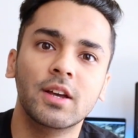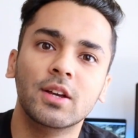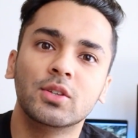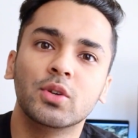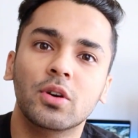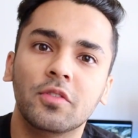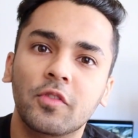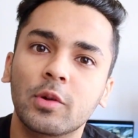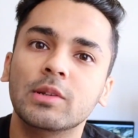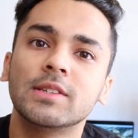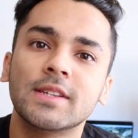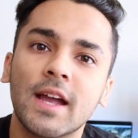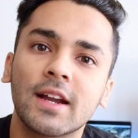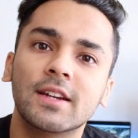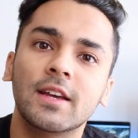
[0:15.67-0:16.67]
So a full
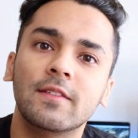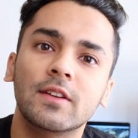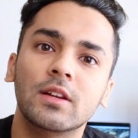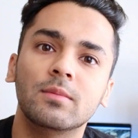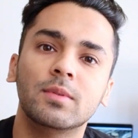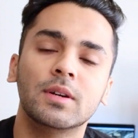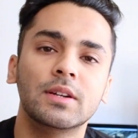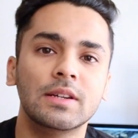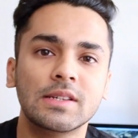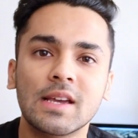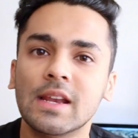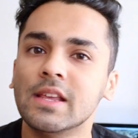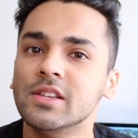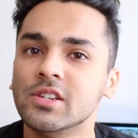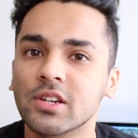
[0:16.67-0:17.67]
stack developer is
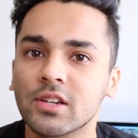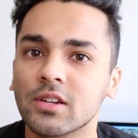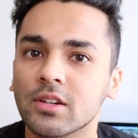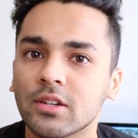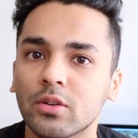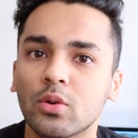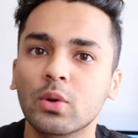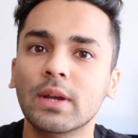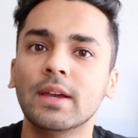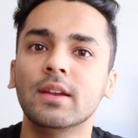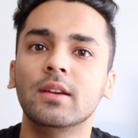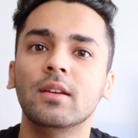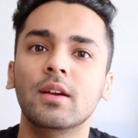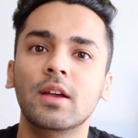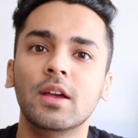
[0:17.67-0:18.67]
an engineer who can